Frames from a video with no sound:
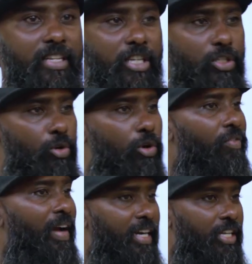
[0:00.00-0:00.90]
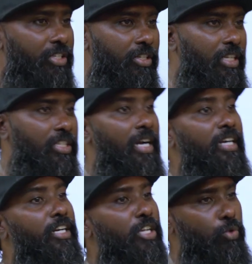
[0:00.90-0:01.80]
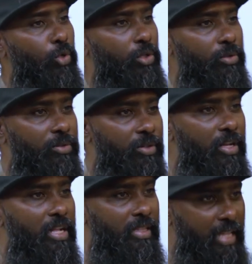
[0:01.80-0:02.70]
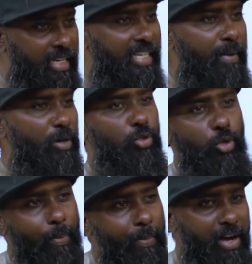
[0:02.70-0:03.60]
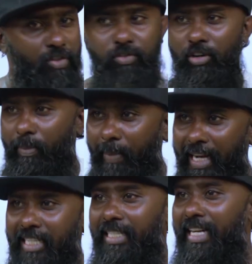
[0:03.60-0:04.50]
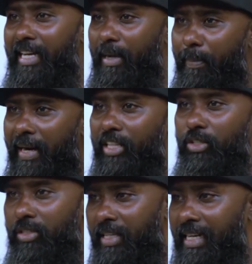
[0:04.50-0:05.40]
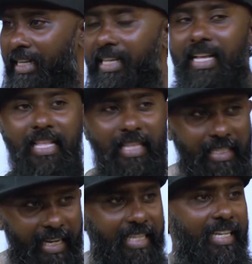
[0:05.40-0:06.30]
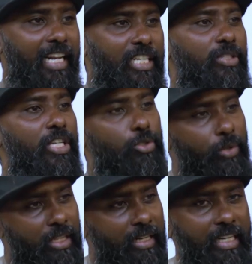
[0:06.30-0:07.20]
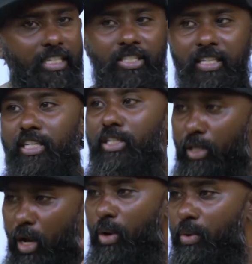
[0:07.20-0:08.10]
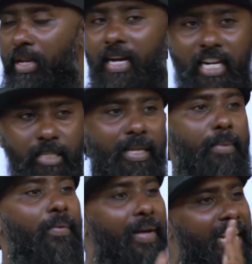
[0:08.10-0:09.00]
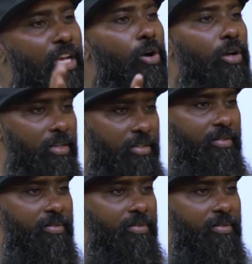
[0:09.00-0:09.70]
Just go find a church that is 100 years old. That time it was so powerful, passionate, impact in the society. The second generation just doing the religious thing. Now it has become a wedding hall.